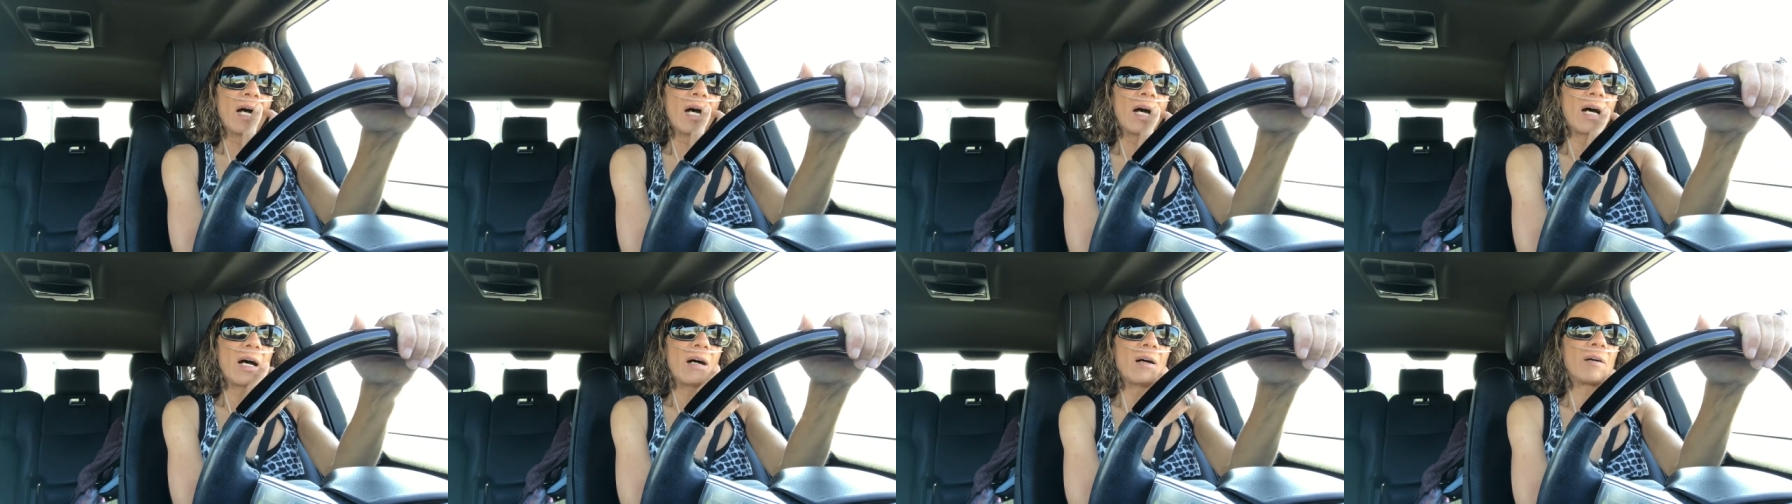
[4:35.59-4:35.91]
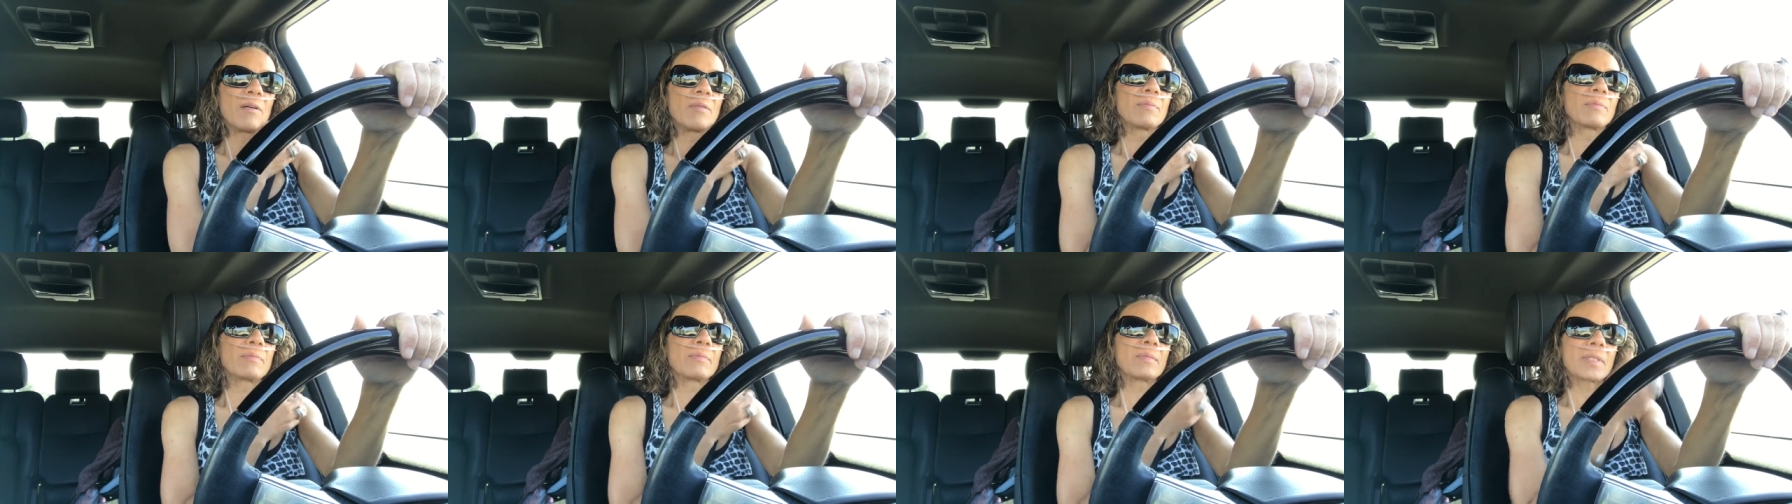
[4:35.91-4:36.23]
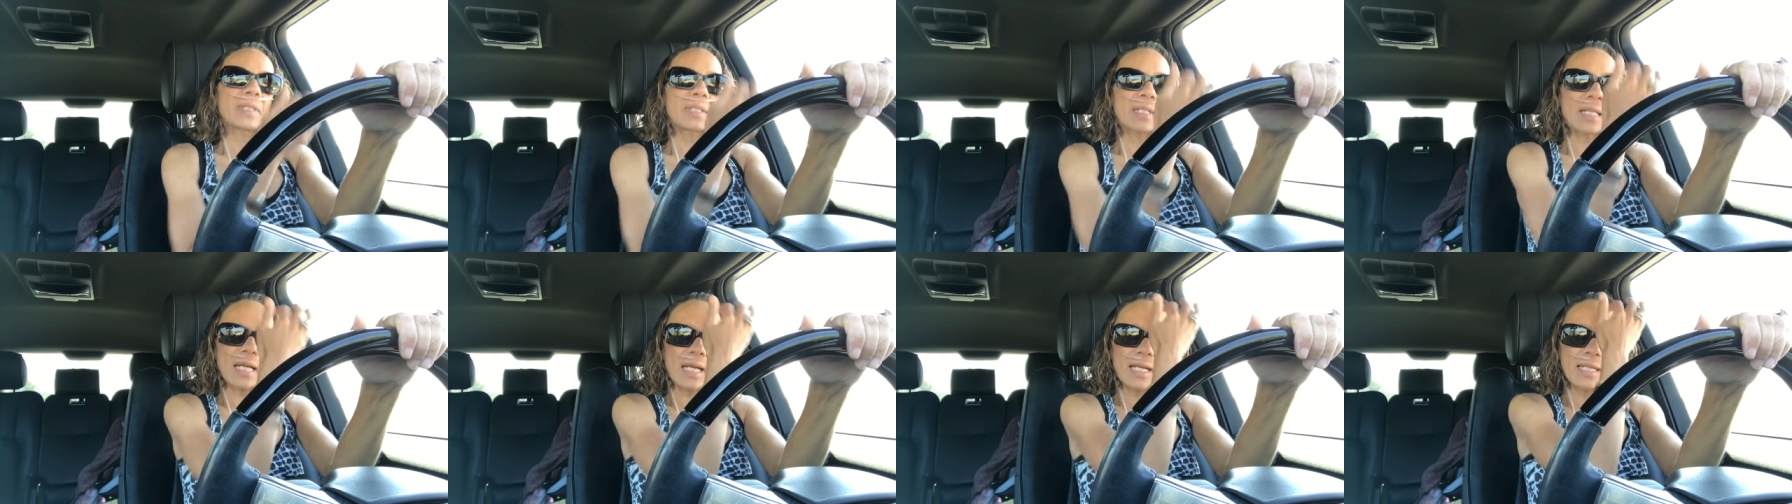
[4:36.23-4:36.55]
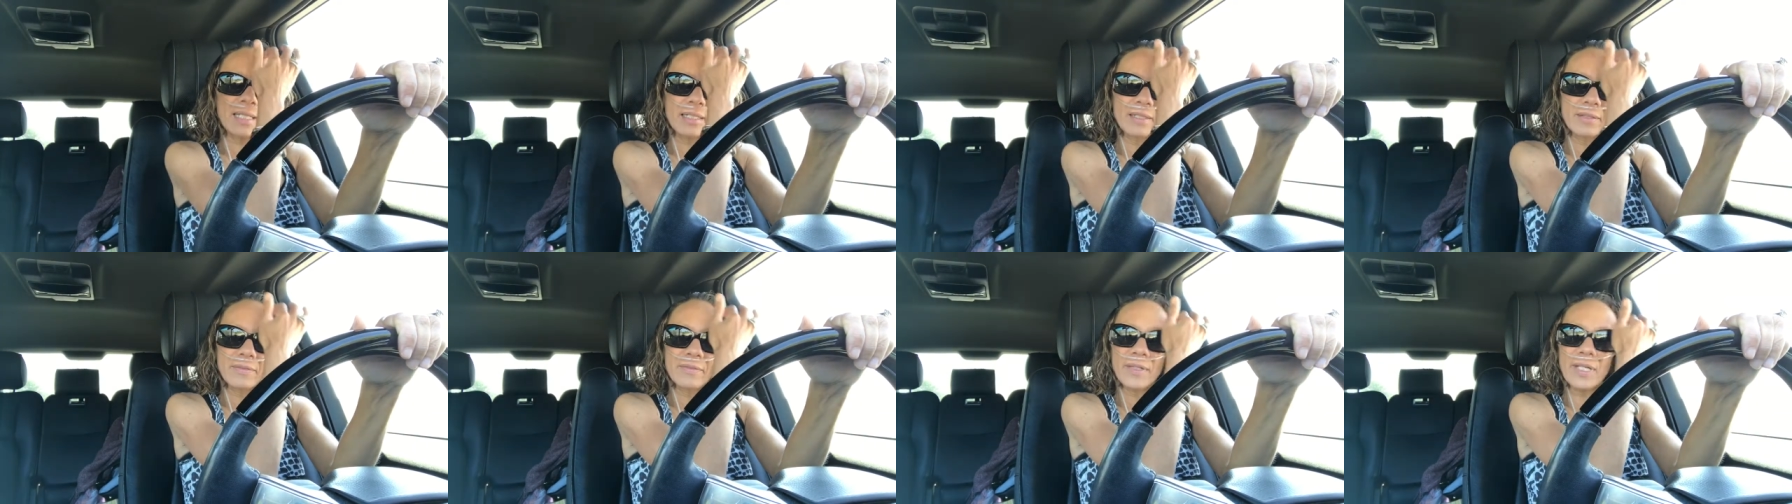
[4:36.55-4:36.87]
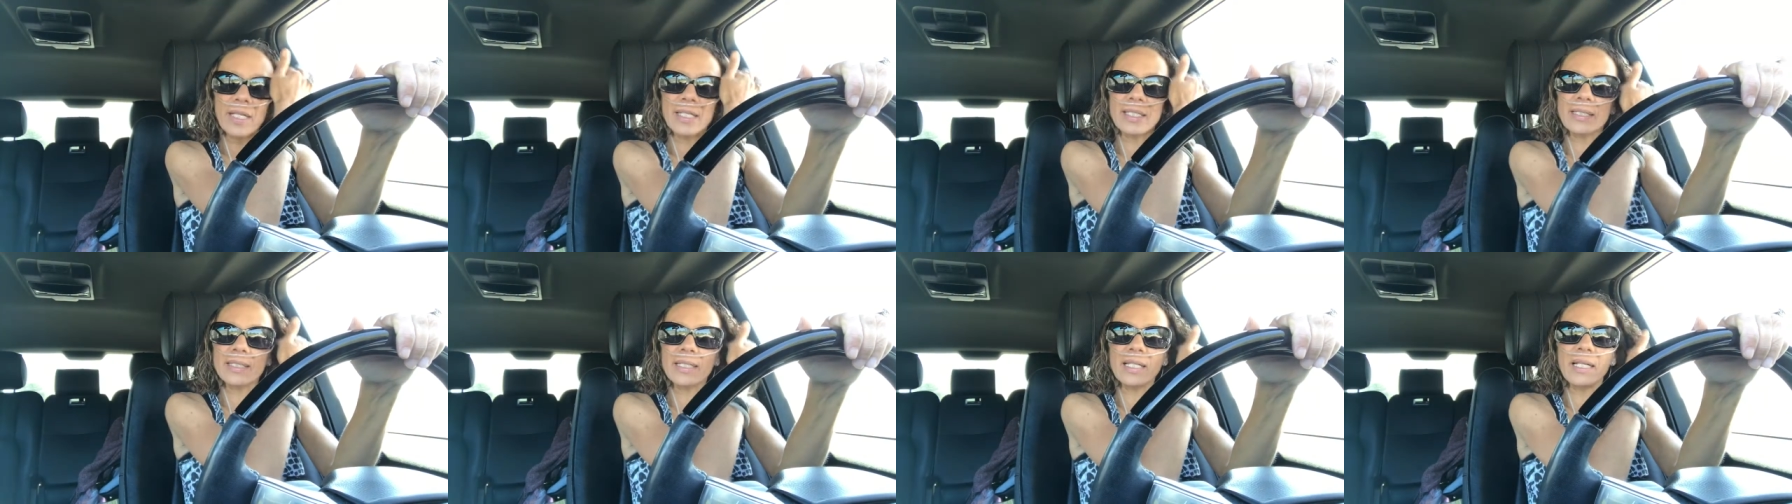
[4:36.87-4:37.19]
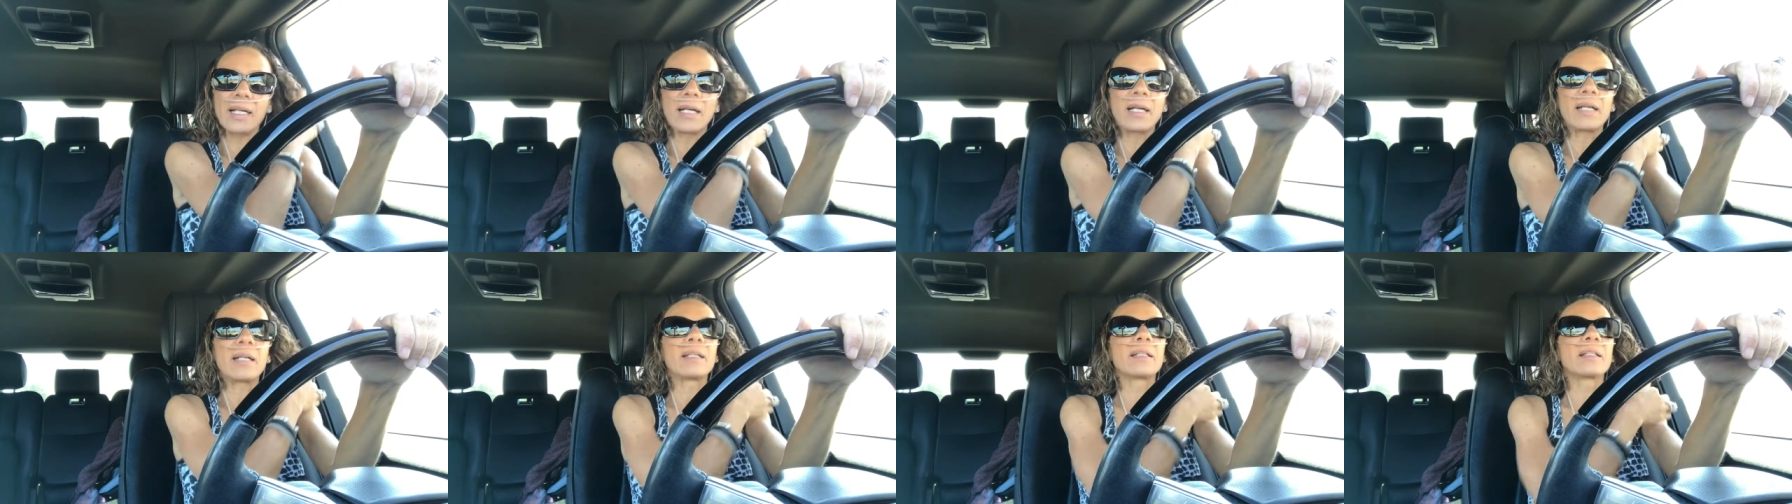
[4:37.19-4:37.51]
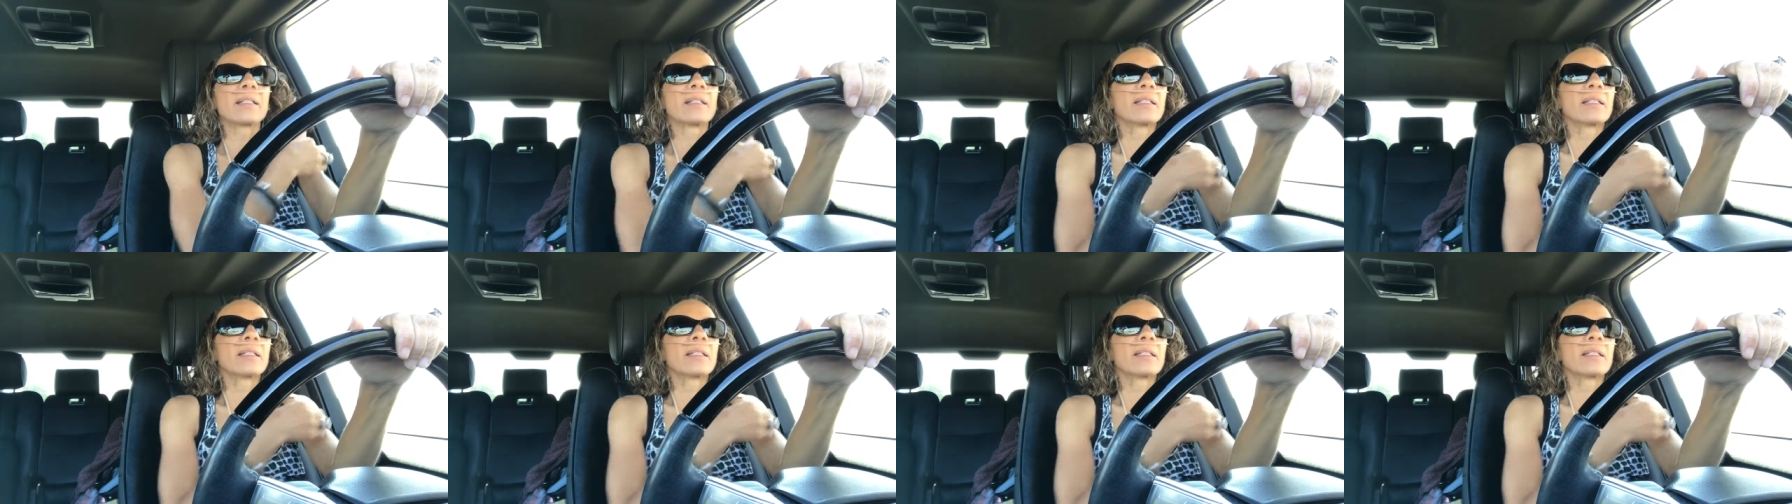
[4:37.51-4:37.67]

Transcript: um, kind of as a